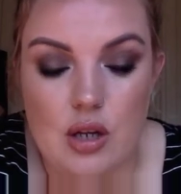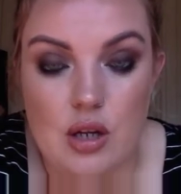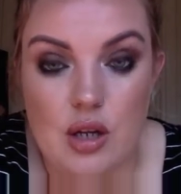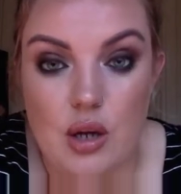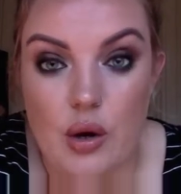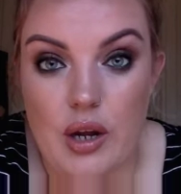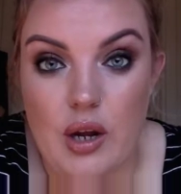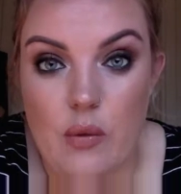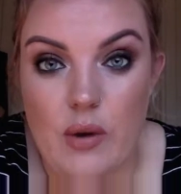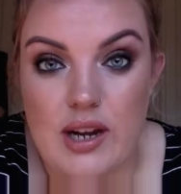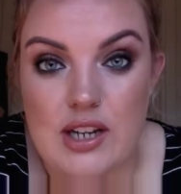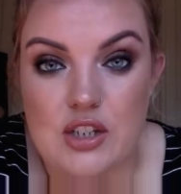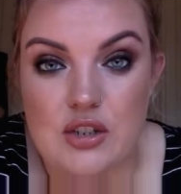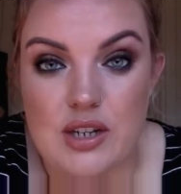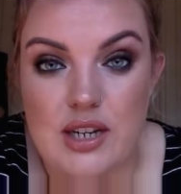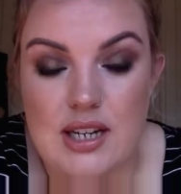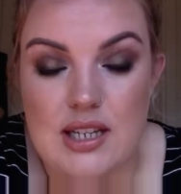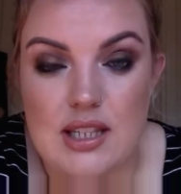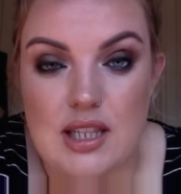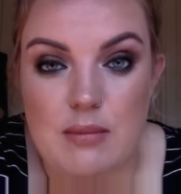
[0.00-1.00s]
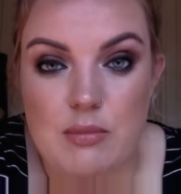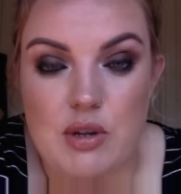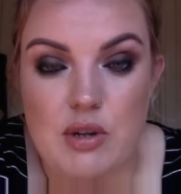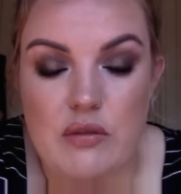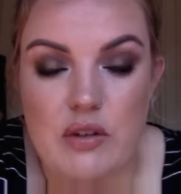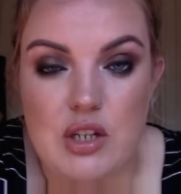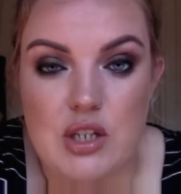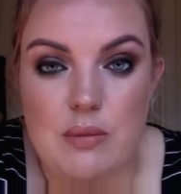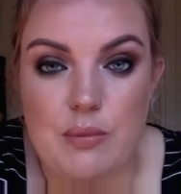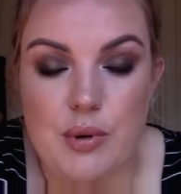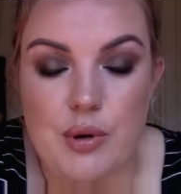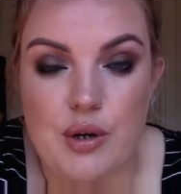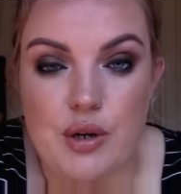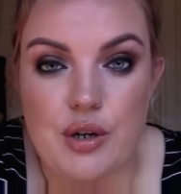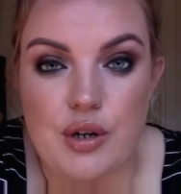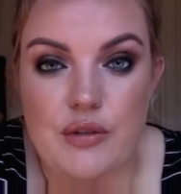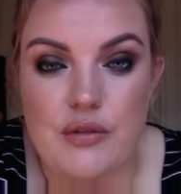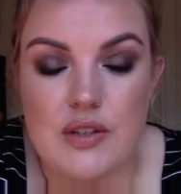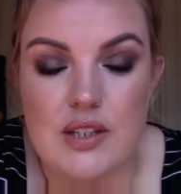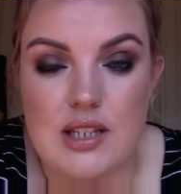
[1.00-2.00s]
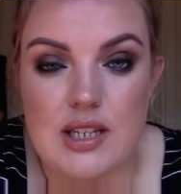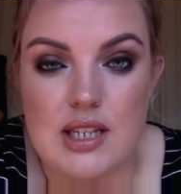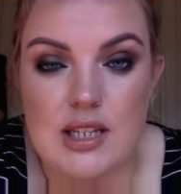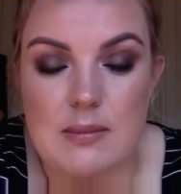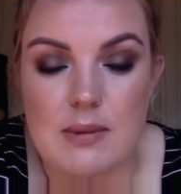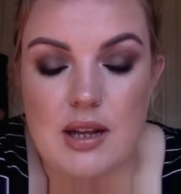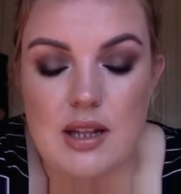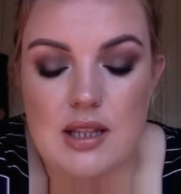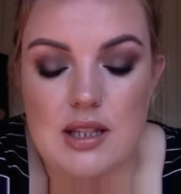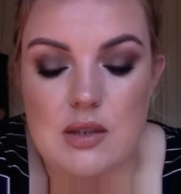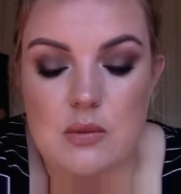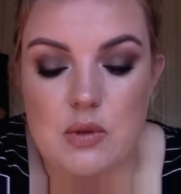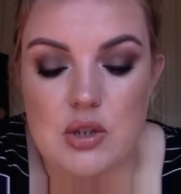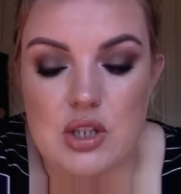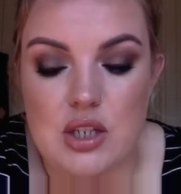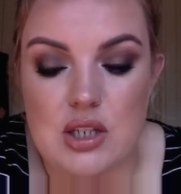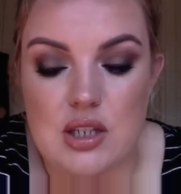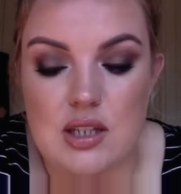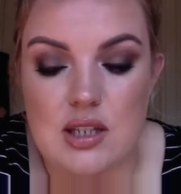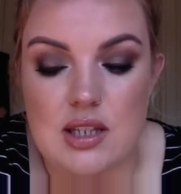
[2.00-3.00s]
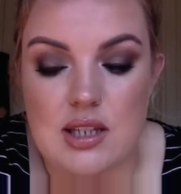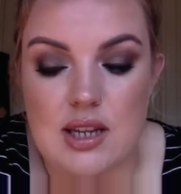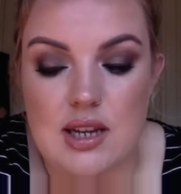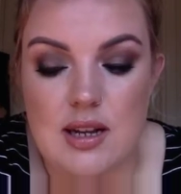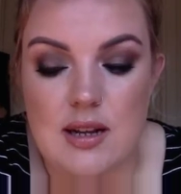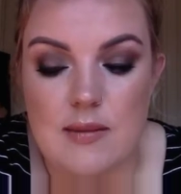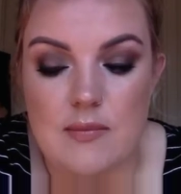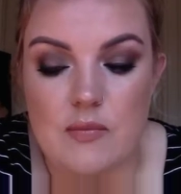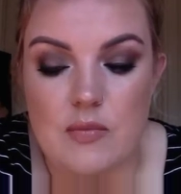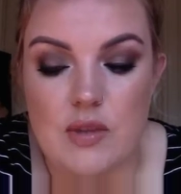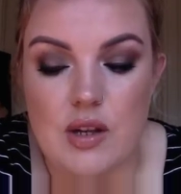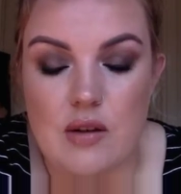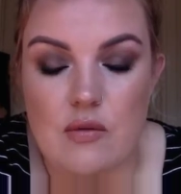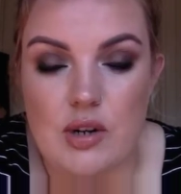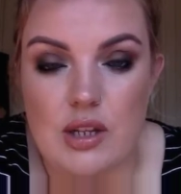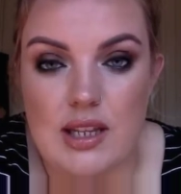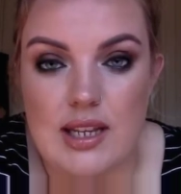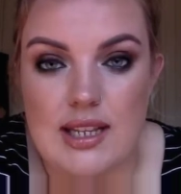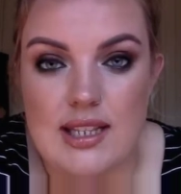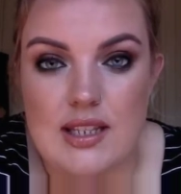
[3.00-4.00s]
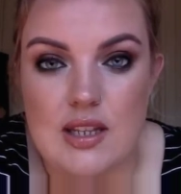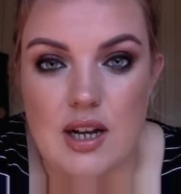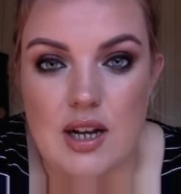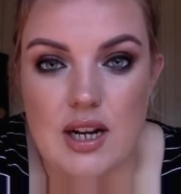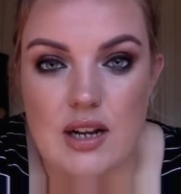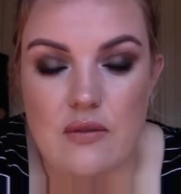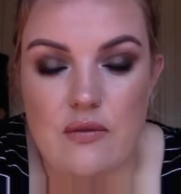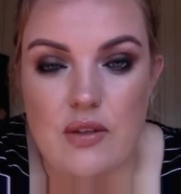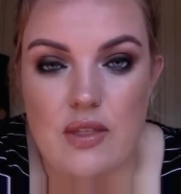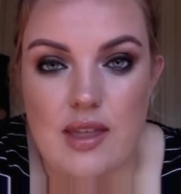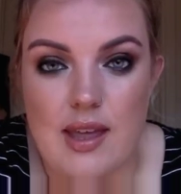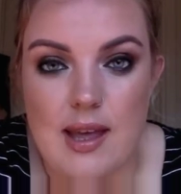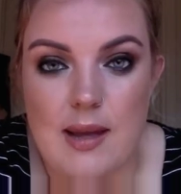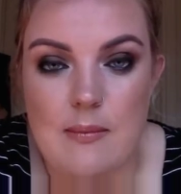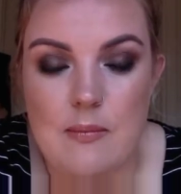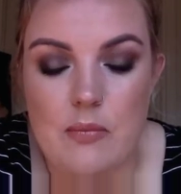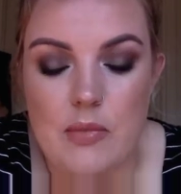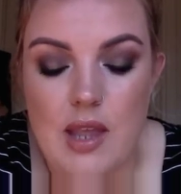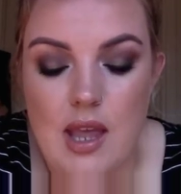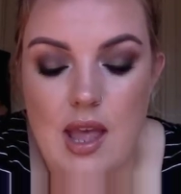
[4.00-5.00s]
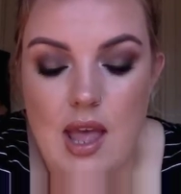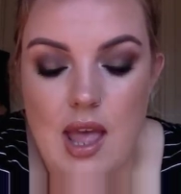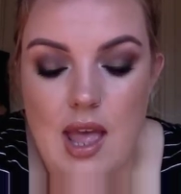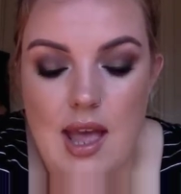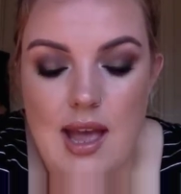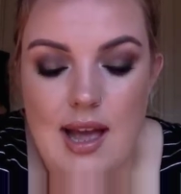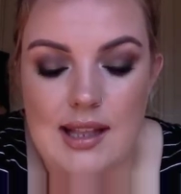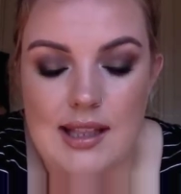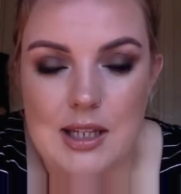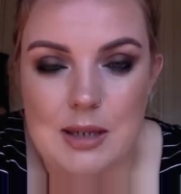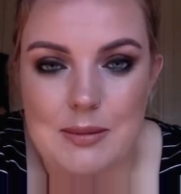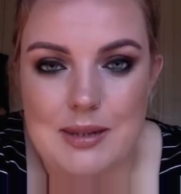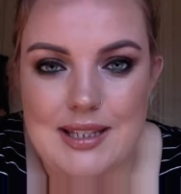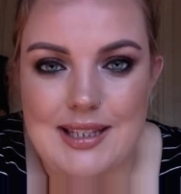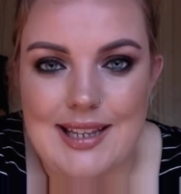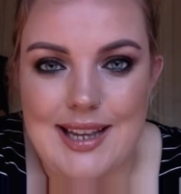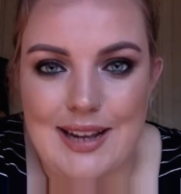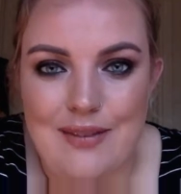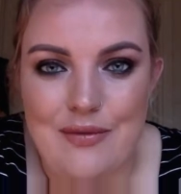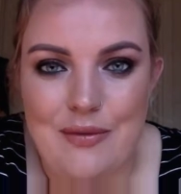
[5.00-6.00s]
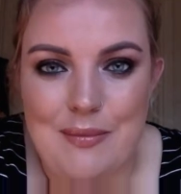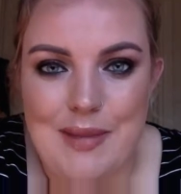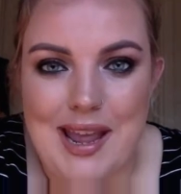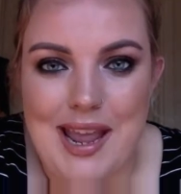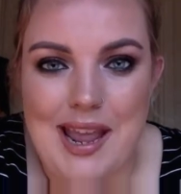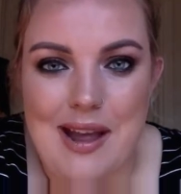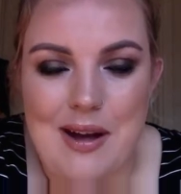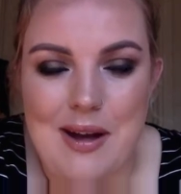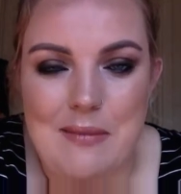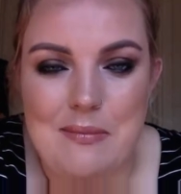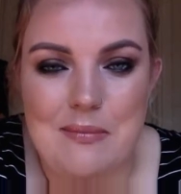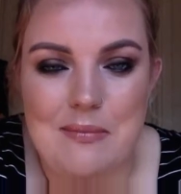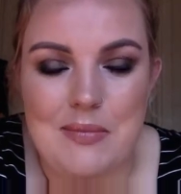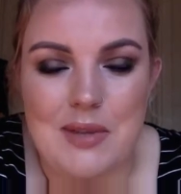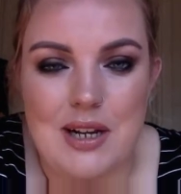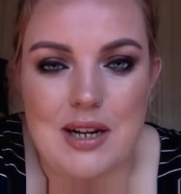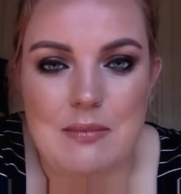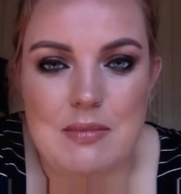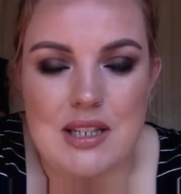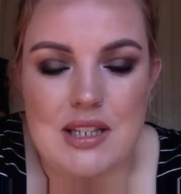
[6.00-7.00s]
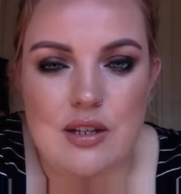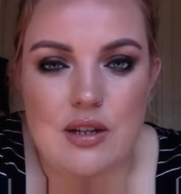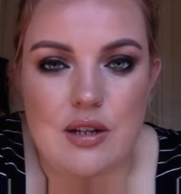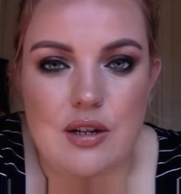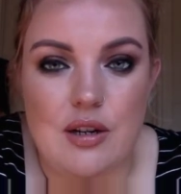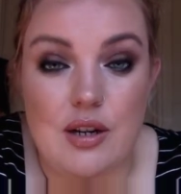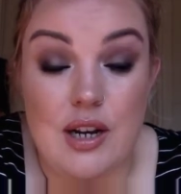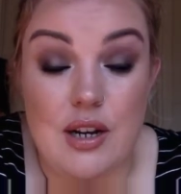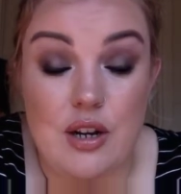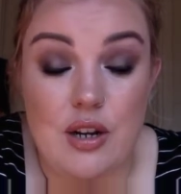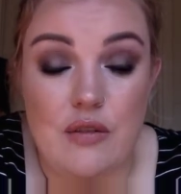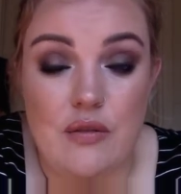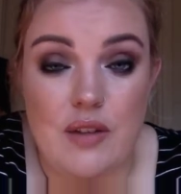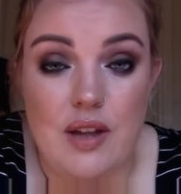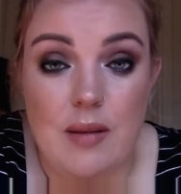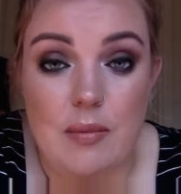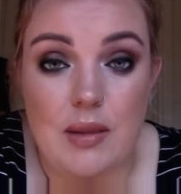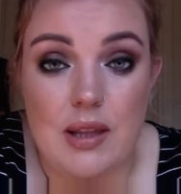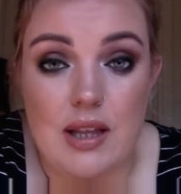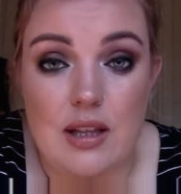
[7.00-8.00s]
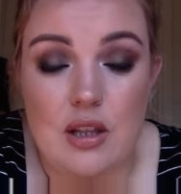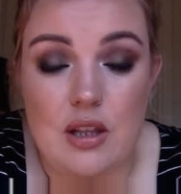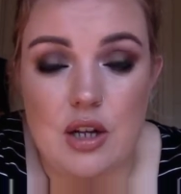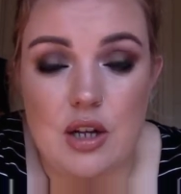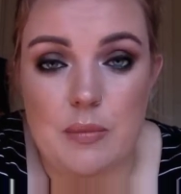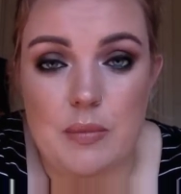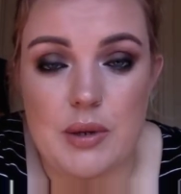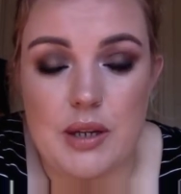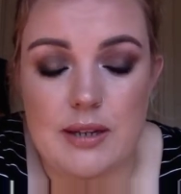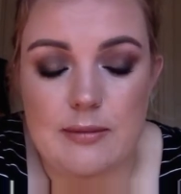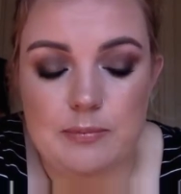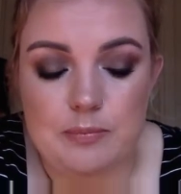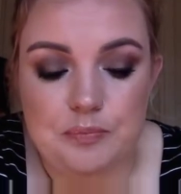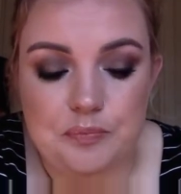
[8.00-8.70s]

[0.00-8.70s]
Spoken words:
going away drinks. They're moving to Peru for 6 months, which is really exciting for them. A little bit sad for me. I'm going to miss her and her family a lot, but